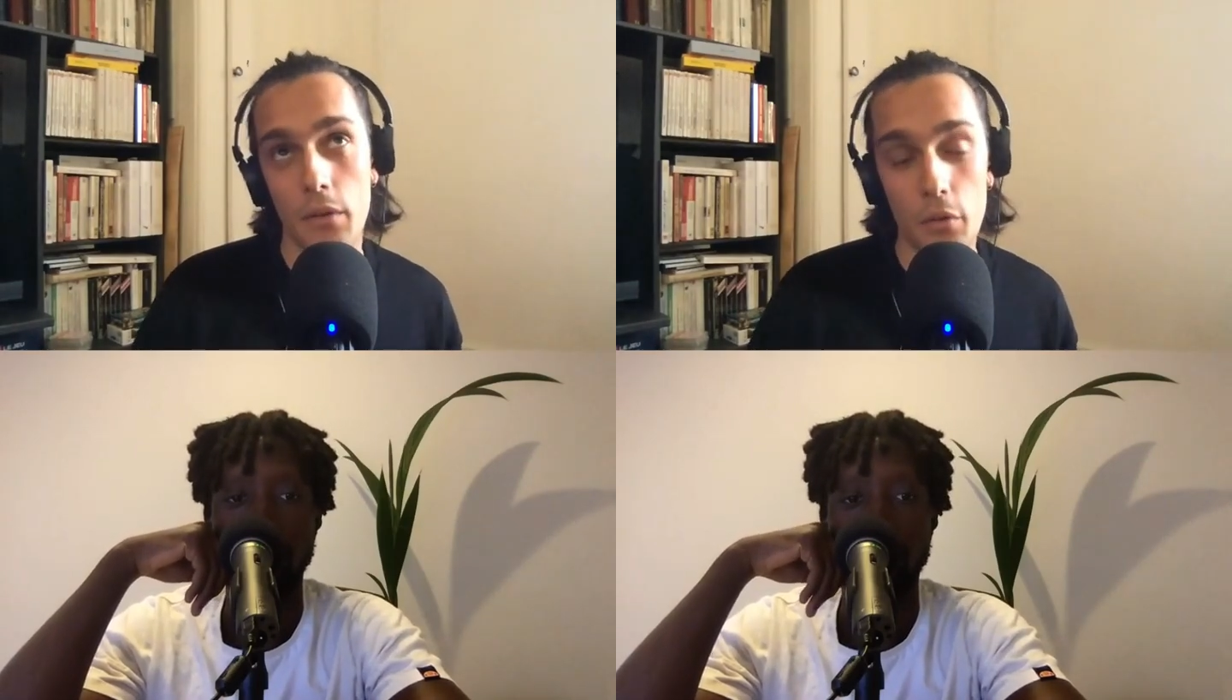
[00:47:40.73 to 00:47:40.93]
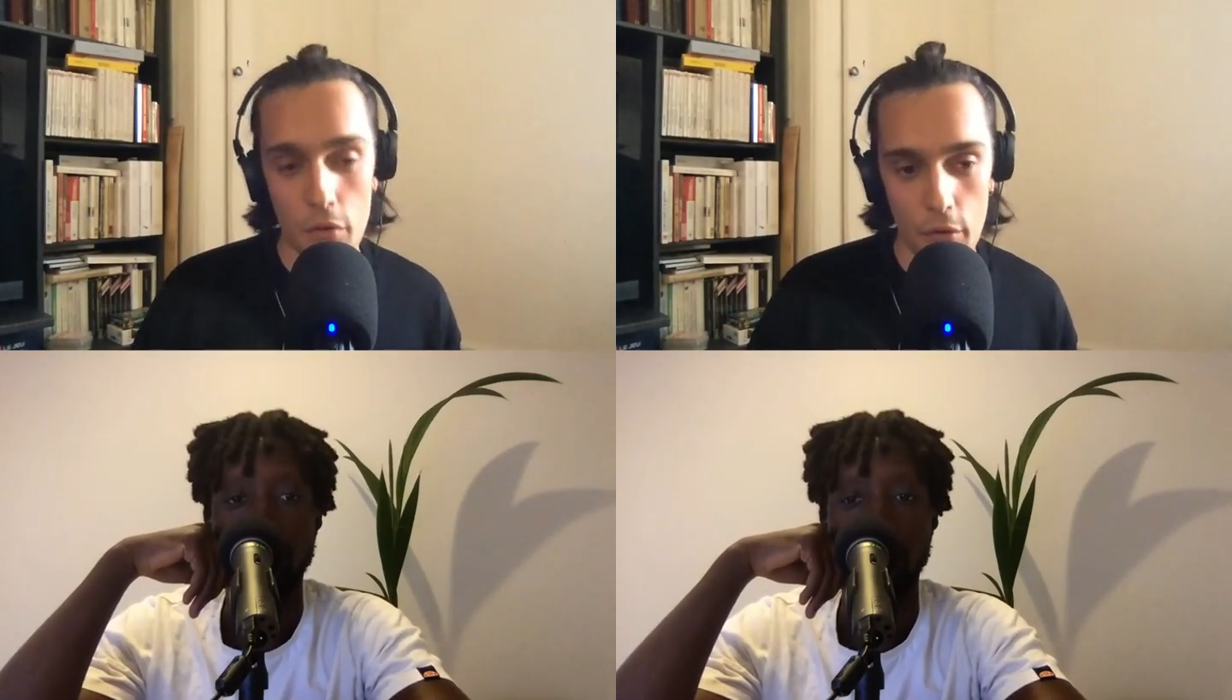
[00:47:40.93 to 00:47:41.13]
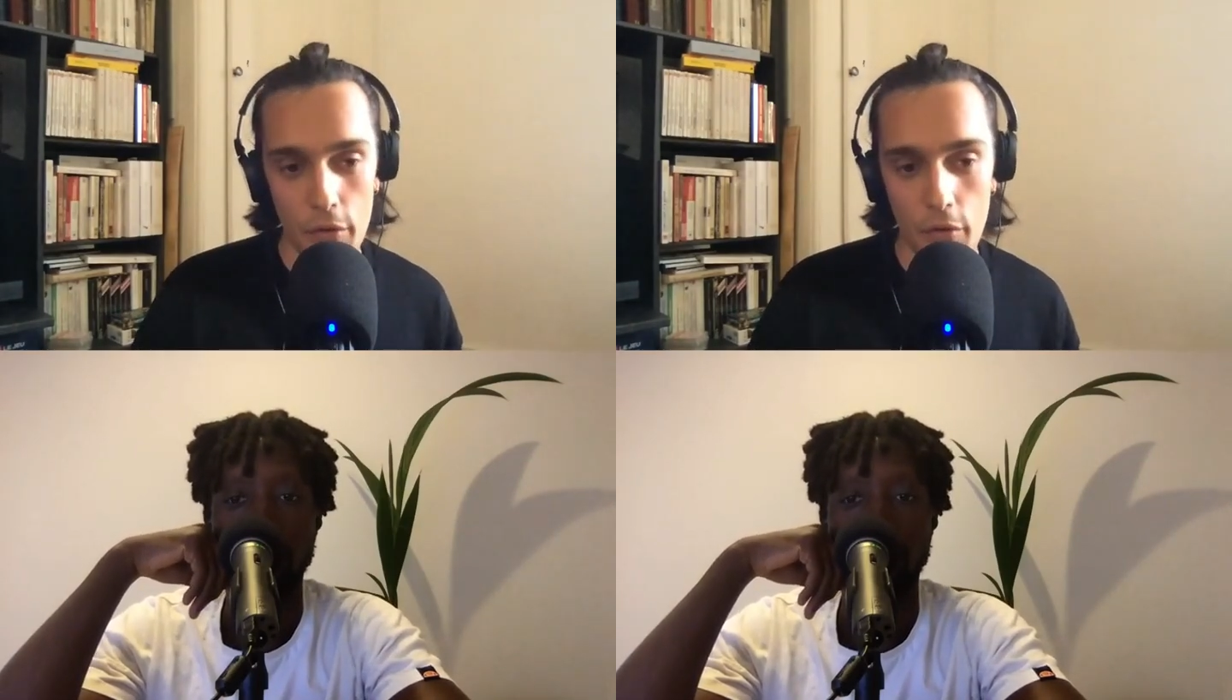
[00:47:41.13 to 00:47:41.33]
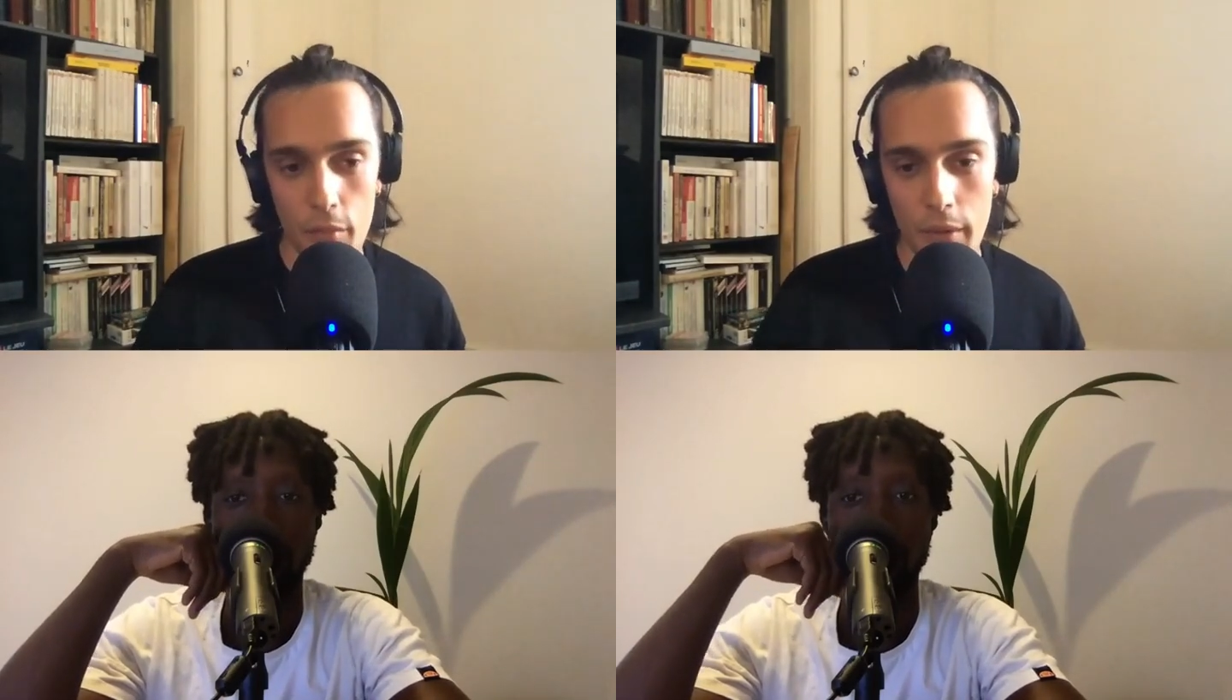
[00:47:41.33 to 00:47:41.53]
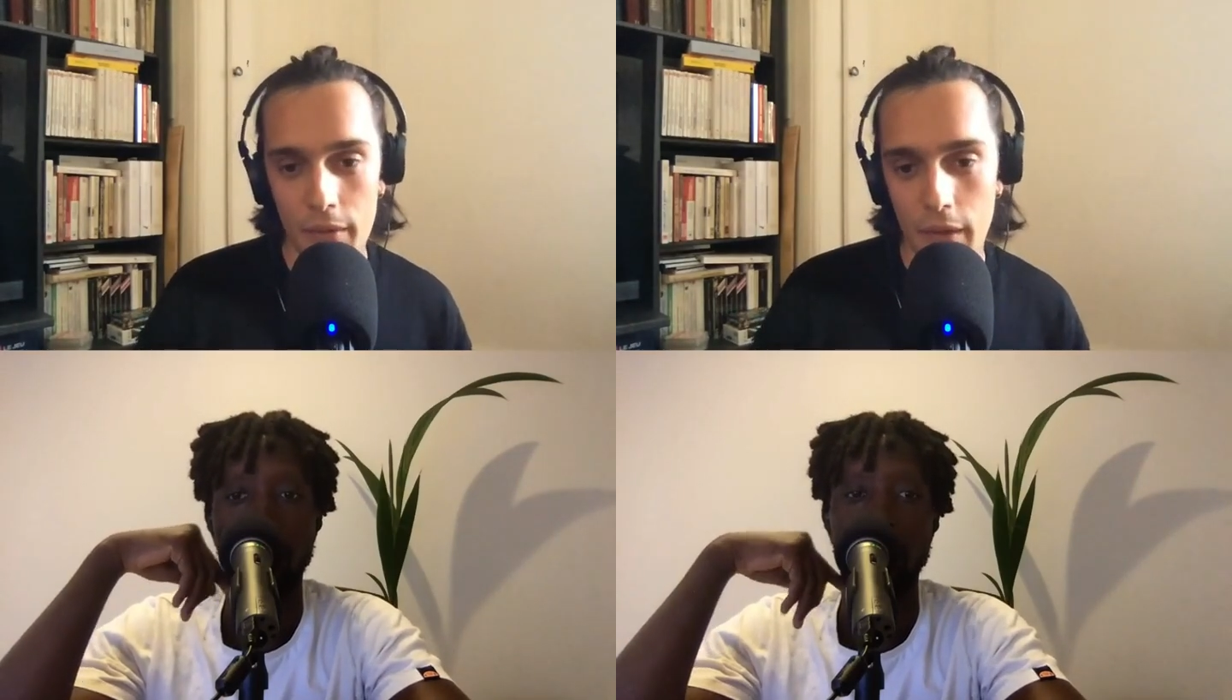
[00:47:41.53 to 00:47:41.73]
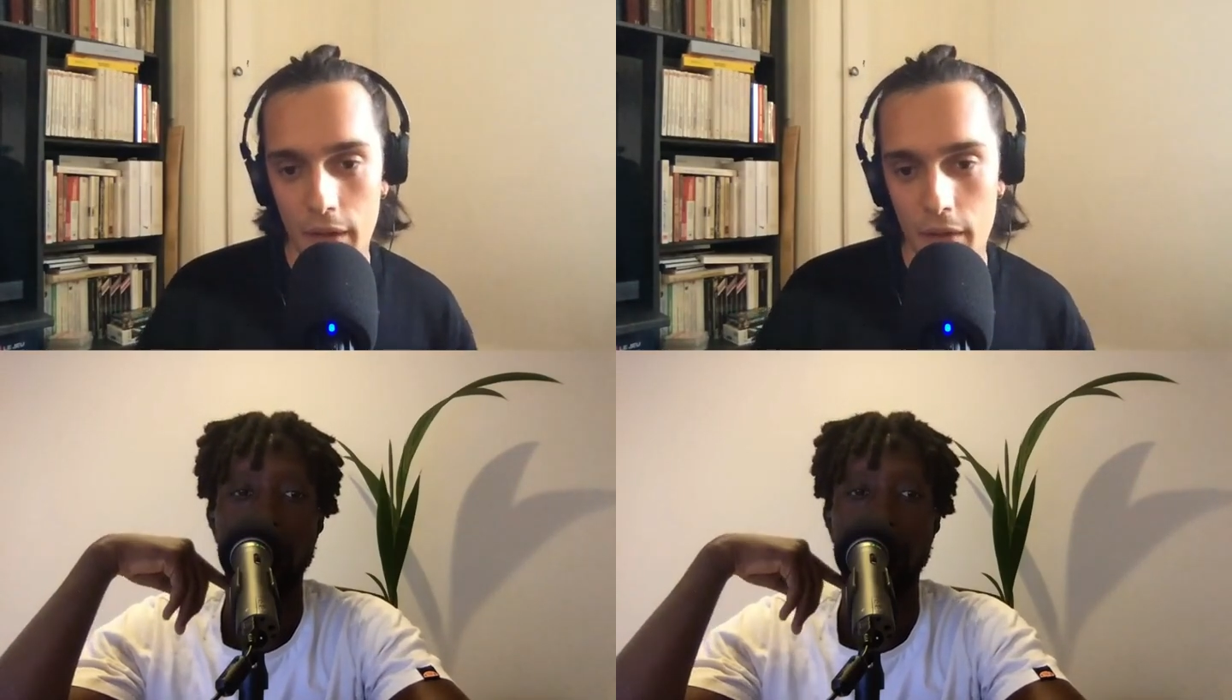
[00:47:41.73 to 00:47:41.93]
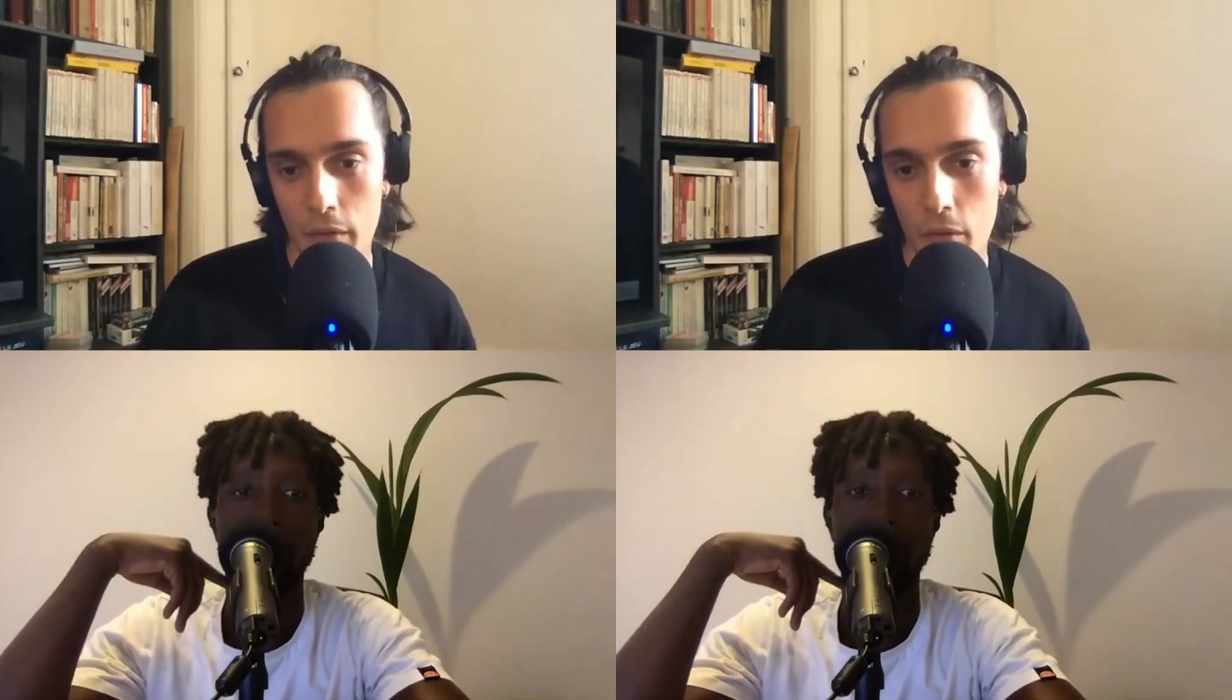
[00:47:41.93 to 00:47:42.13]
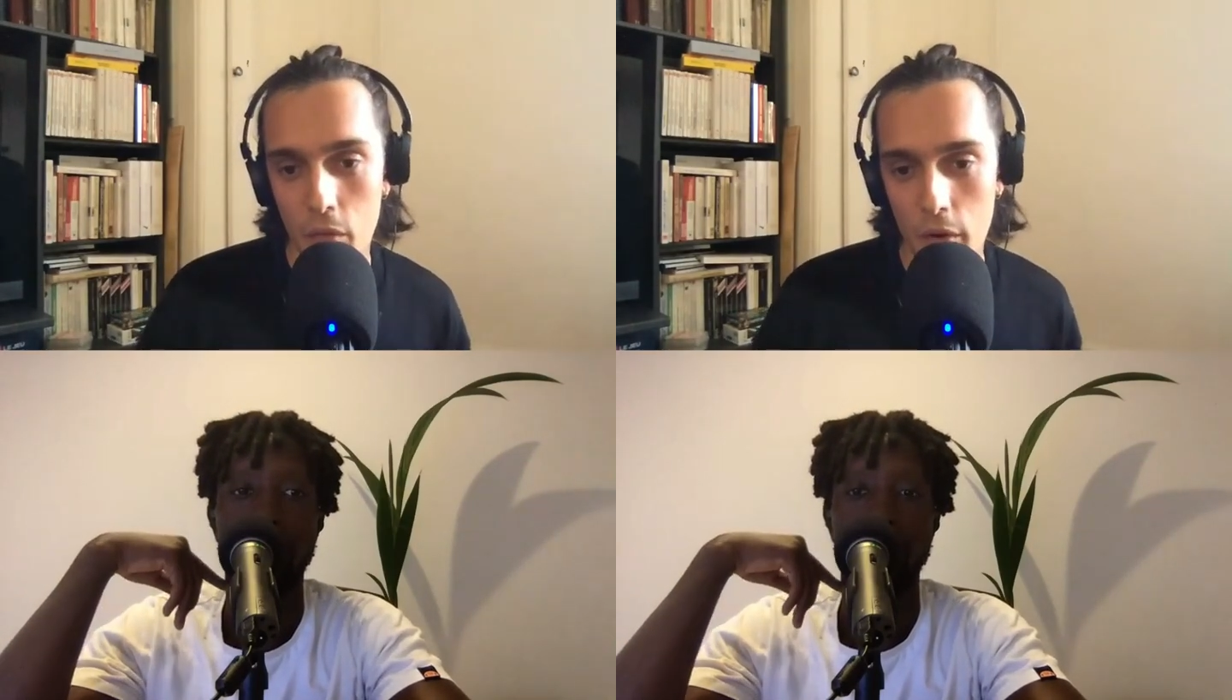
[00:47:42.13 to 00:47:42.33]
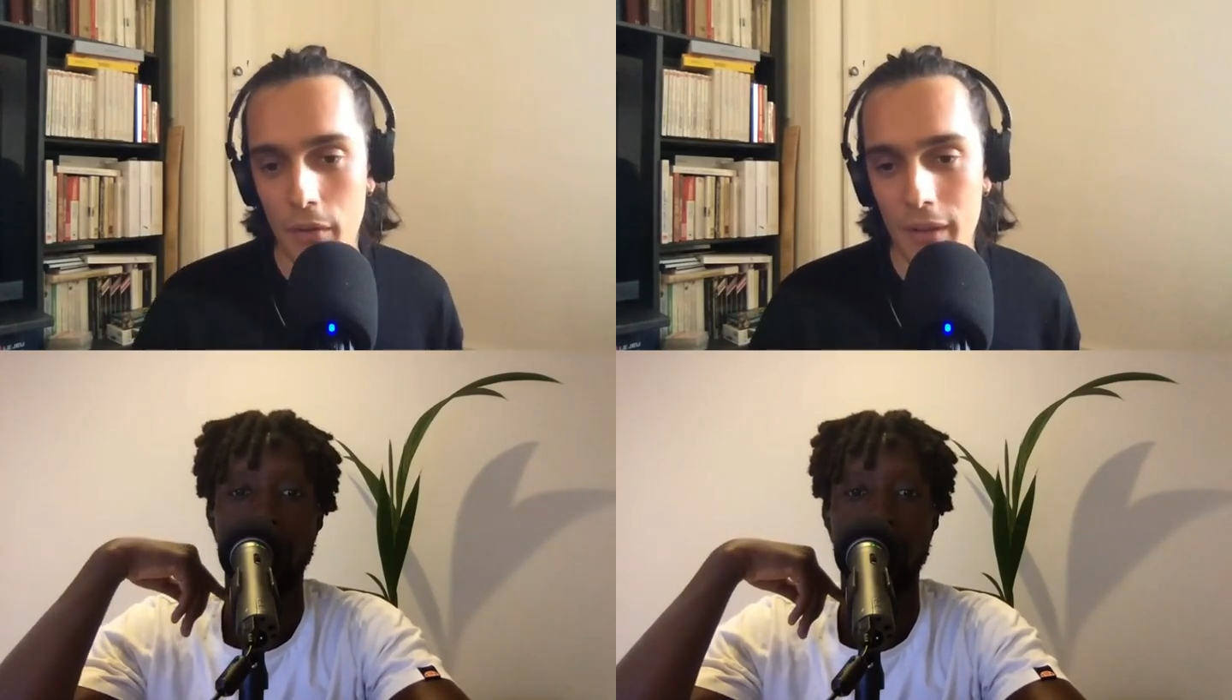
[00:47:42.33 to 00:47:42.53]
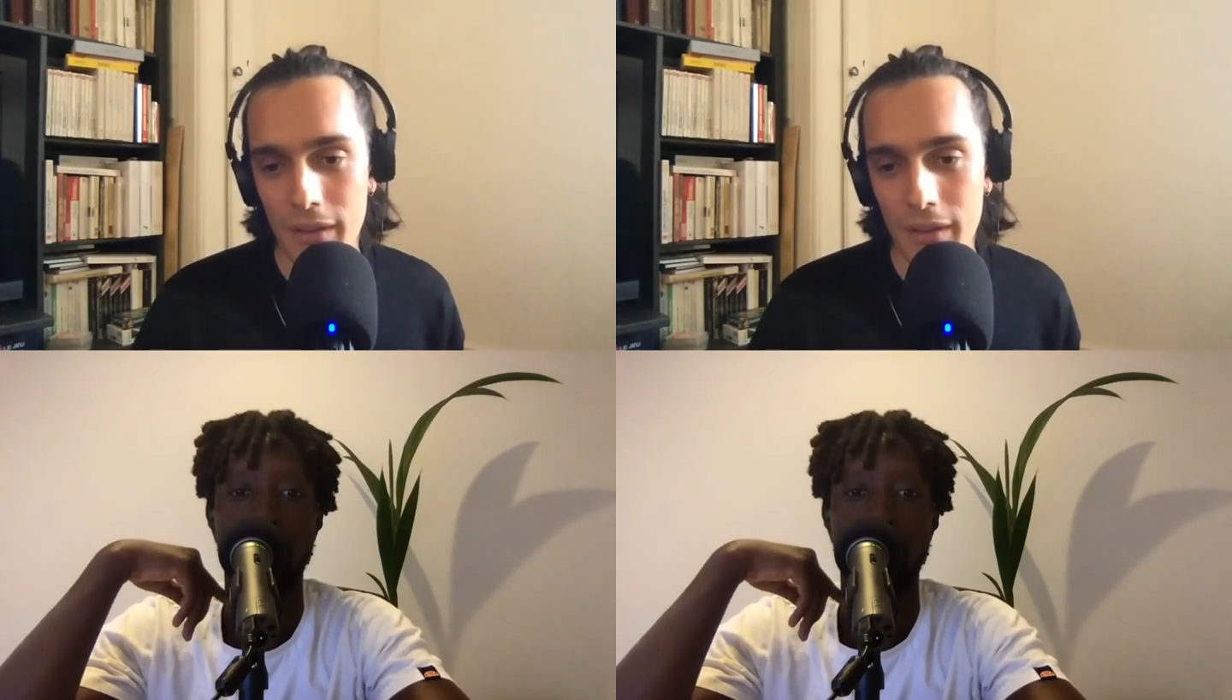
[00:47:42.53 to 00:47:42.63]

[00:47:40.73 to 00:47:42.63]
curse of medtech, where